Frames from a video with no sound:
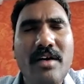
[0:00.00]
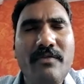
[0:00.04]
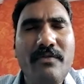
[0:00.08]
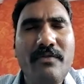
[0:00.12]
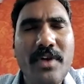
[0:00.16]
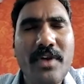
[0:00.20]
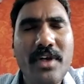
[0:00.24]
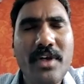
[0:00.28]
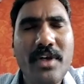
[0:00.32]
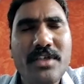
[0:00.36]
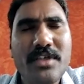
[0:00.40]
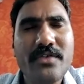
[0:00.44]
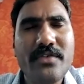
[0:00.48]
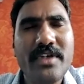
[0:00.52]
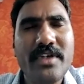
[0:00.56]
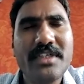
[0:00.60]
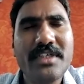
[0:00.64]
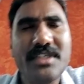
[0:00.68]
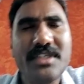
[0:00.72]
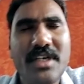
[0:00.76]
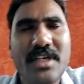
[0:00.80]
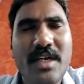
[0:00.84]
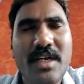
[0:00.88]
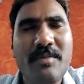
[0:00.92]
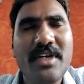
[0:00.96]

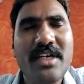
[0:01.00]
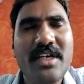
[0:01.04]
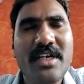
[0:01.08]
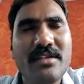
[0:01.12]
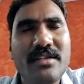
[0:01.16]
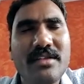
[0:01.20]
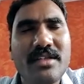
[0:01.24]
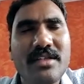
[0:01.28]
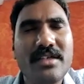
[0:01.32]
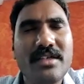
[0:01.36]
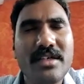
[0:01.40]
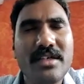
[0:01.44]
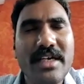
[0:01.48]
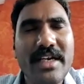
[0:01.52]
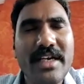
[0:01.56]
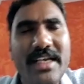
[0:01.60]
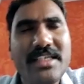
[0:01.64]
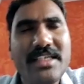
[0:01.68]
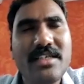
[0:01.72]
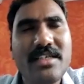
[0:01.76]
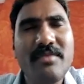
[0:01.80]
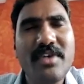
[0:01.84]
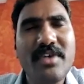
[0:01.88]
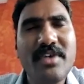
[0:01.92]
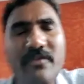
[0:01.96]
fluctuation. I mean, the
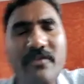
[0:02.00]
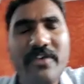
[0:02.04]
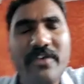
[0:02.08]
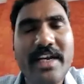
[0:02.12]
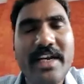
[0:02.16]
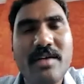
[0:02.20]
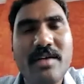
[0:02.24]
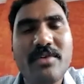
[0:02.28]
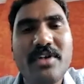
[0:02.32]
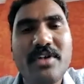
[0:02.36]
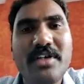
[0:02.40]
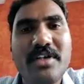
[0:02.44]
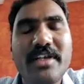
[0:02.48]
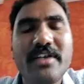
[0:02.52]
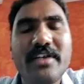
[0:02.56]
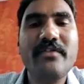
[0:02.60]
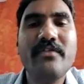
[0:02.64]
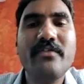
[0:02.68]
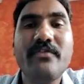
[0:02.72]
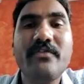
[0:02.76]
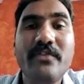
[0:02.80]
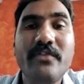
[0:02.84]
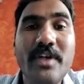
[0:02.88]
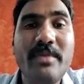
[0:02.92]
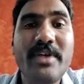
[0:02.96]
glycemic variability
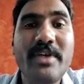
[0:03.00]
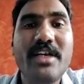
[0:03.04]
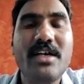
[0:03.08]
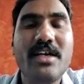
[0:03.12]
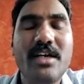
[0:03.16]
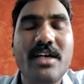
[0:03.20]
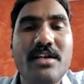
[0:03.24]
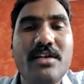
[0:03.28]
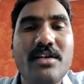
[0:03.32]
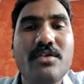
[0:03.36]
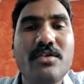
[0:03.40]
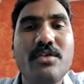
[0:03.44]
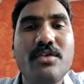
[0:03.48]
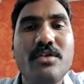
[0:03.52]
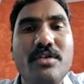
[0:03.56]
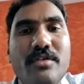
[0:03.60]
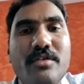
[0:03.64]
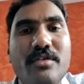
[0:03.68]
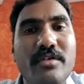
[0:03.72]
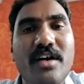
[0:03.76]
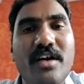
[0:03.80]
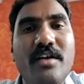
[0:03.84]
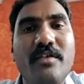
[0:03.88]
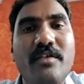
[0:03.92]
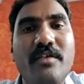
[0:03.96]
will be controlled
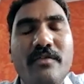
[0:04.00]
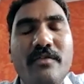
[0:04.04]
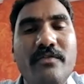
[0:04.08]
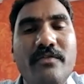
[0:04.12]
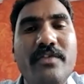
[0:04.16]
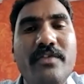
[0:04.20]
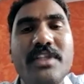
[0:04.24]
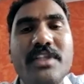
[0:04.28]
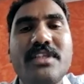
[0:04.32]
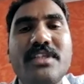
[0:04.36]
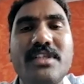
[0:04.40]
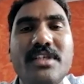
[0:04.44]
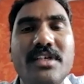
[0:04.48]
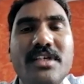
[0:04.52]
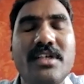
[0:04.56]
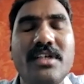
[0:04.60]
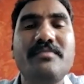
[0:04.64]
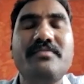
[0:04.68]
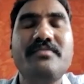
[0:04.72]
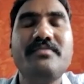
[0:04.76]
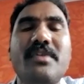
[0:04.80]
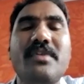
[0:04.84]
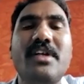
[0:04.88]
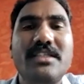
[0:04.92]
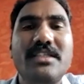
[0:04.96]

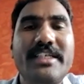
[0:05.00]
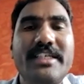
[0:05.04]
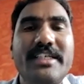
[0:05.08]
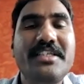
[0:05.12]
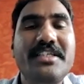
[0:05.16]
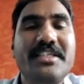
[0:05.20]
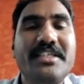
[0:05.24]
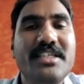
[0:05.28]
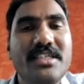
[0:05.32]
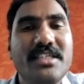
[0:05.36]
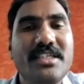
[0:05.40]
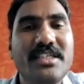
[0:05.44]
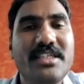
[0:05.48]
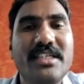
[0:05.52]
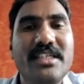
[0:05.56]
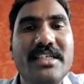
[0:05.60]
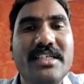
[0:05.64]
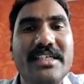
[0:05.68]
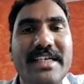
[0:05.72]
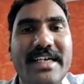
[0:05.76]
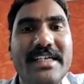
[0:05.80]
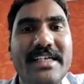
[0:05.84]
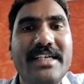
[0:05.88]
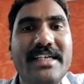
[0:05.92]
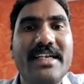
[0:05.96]
with changes in
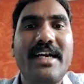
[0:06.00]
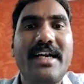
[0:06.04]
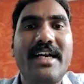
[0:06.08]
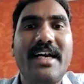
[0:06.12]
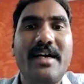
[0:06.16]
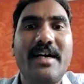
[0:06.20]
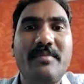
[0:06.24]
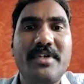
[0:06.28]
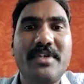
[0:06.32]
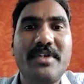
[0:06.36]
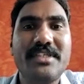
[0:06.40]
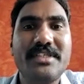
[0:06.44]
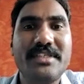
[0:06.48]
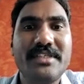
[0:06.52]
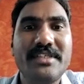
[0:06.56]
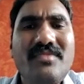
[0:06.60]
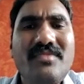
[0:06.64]
dietary habits